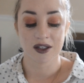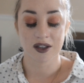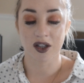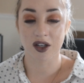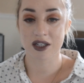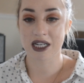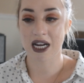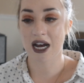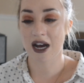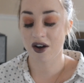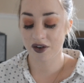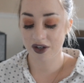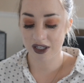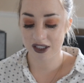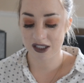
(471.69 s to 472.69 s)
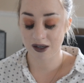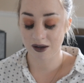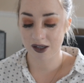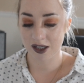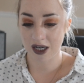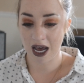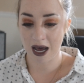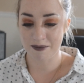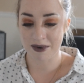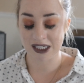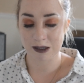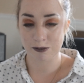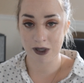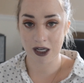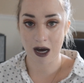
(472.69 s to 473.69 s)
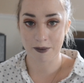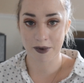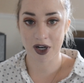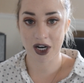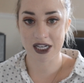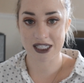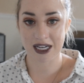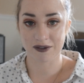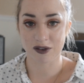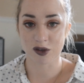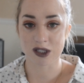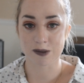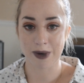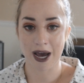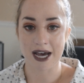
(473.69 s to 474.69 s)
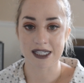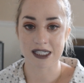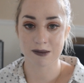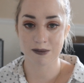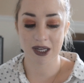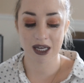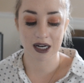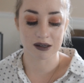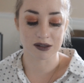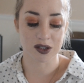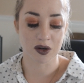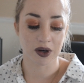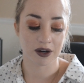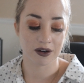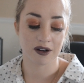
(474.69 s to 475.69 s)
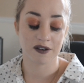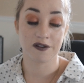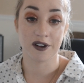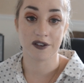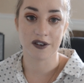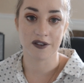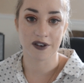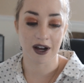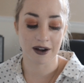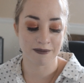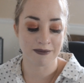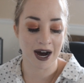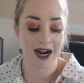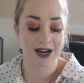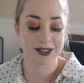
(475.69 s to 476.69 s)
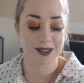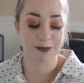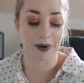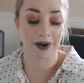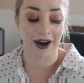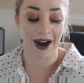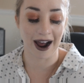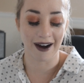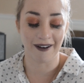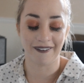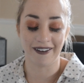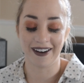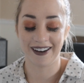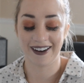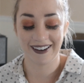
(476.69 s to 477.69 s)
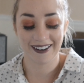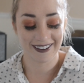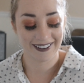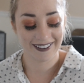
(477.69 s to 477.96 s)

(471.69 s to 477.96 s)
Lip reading: Looked down at my speedometer as everyone's passing me, and I was going around 55 miles per hour.